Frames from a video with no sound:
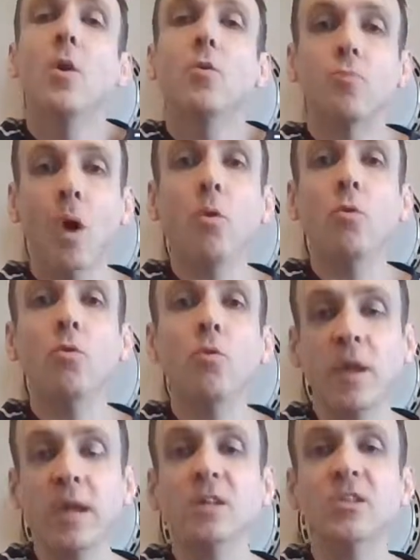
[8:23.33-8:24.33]

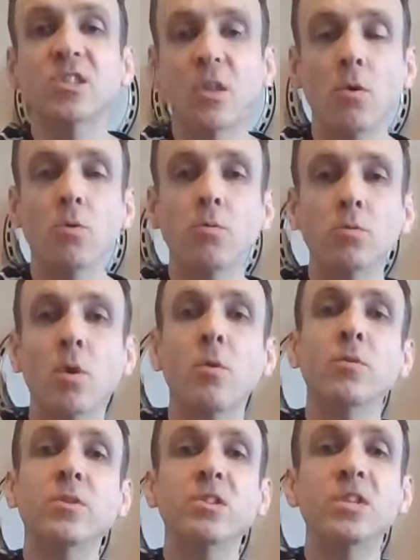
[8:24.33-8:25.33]
Rolling Stone,
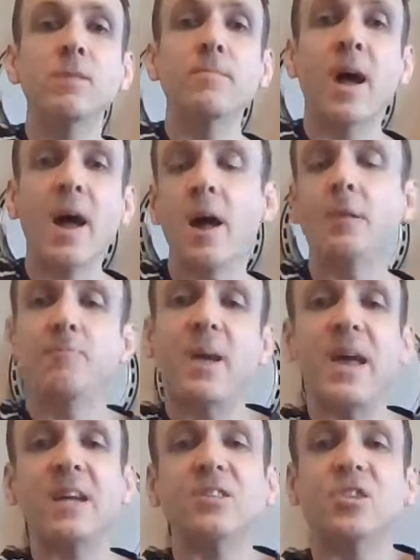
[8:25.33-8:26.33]
gonna see my
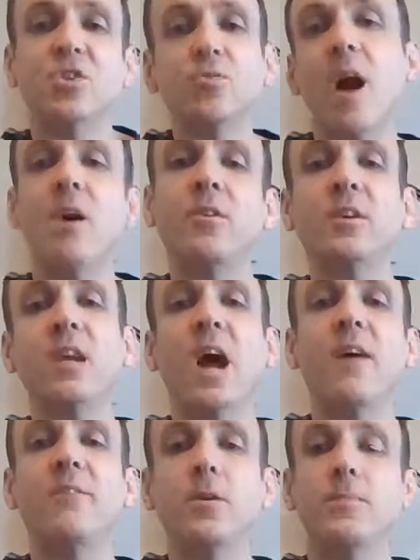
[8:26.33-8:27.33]
picture on the
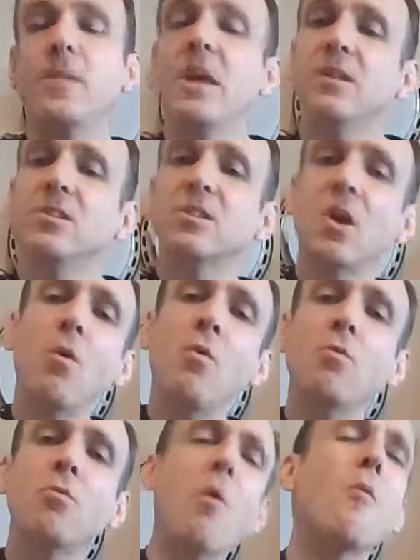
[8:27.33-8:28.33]
cover.
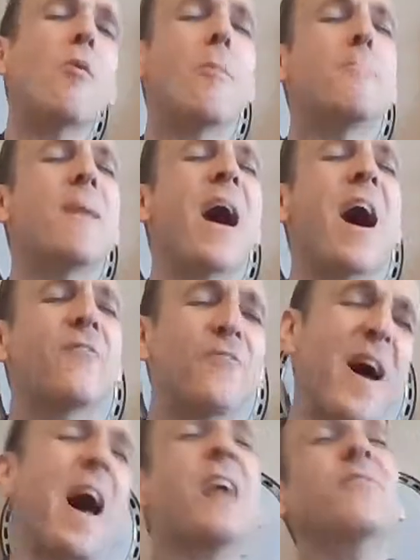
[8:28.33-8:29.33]
Stone, gonna buy
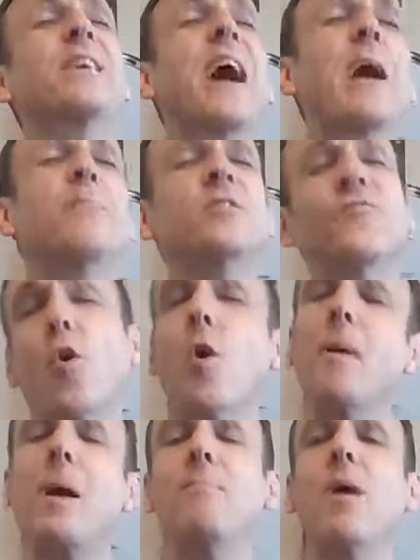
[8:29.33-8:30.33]
5 copies for
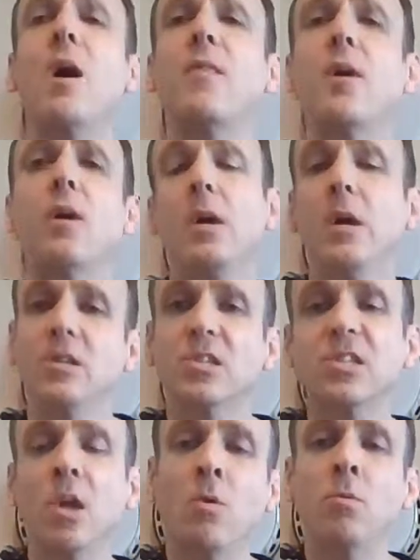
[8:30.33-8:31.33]
my mother.
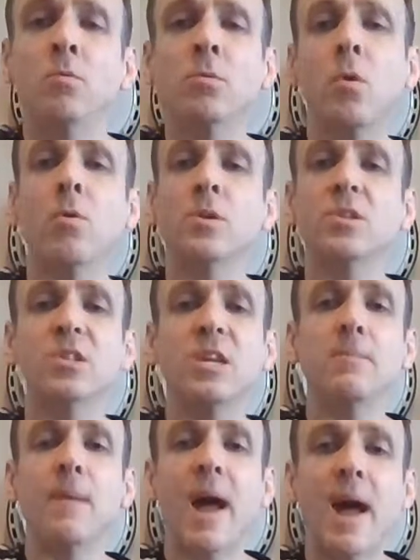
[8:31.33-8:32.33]
Stone, gonna
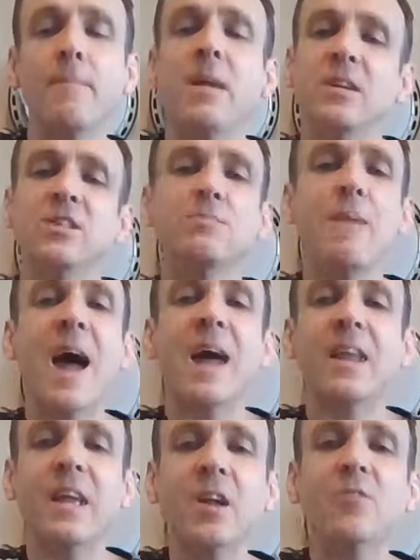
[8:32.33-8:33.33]
see my
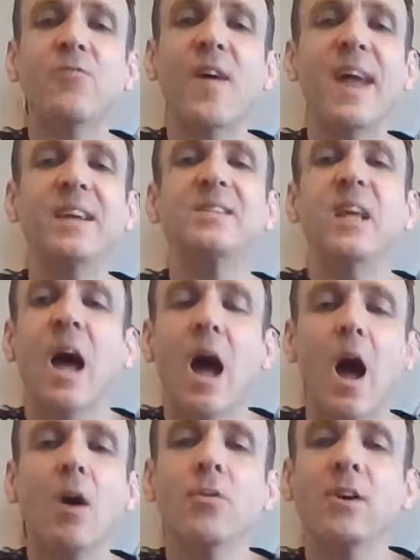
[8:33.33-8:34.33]
smiling face
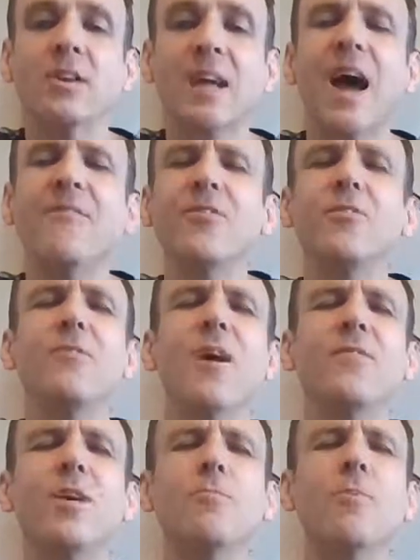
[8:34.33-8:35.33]
on the cover
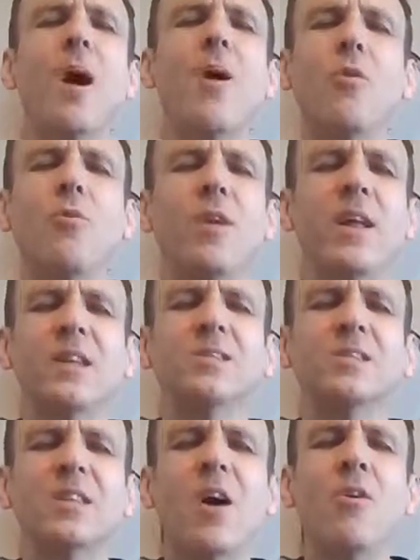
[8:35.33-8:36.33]
of the Rolling
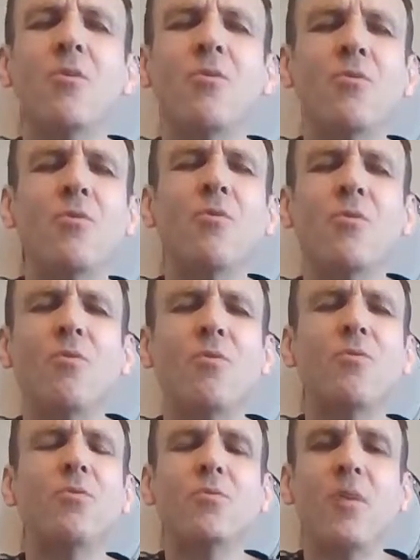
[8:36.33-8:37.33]
Stone.
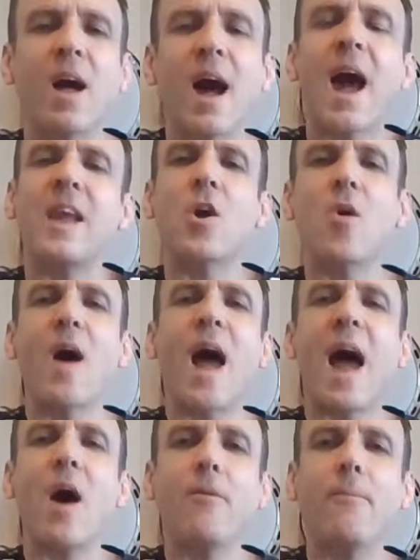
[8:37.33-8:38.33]
I know
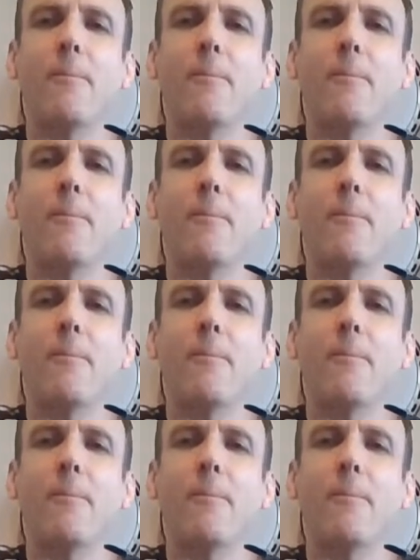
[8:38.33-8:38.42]
how.